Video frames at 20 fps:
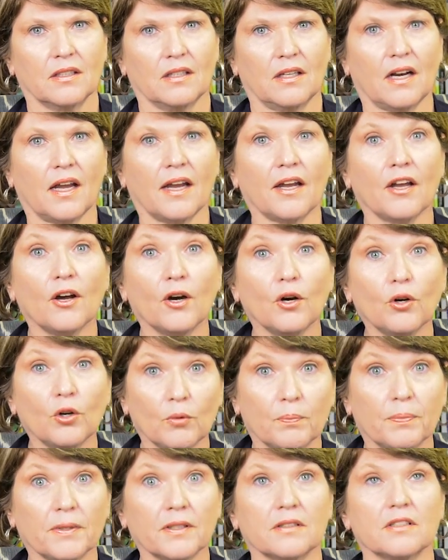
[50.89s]
And I
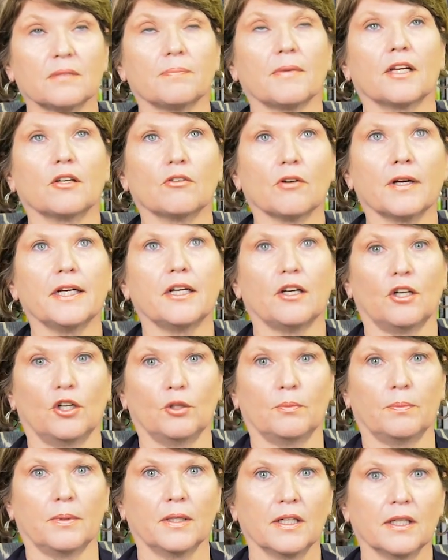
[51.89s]
hope, it's my great
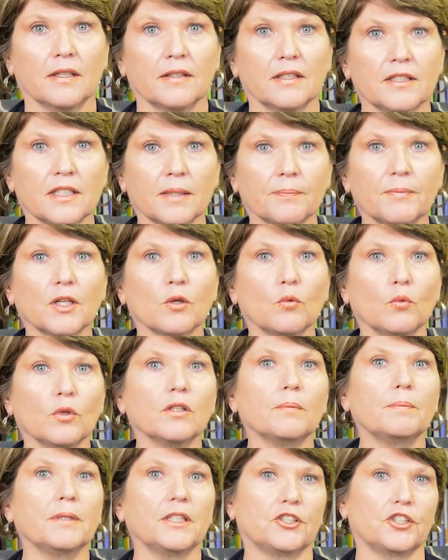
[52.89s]
hope, that something
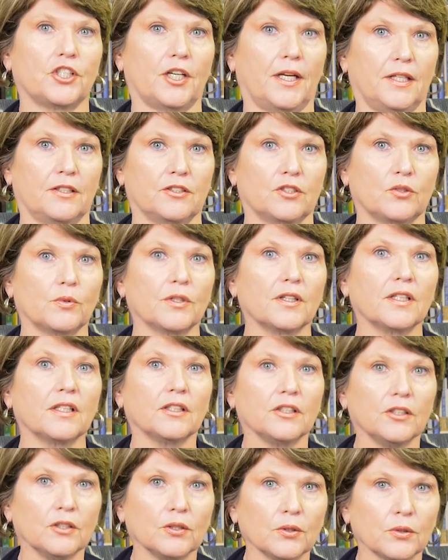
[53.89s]
will be changed
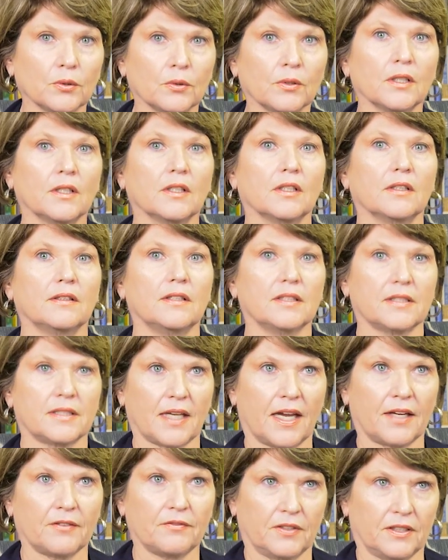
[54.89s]
within you this
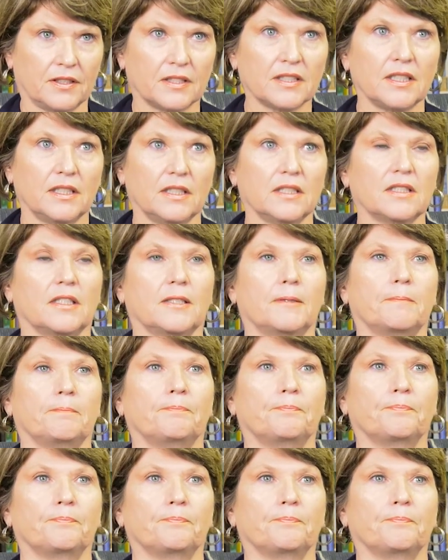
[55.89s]
Advent season.